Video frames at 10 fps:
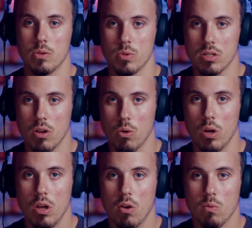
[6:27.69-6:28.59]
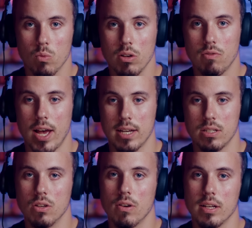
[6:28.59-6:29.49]
there was no real
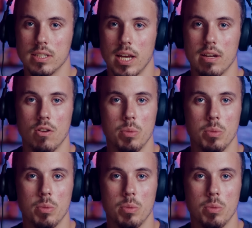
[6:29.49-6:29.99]
facts on the ground yet.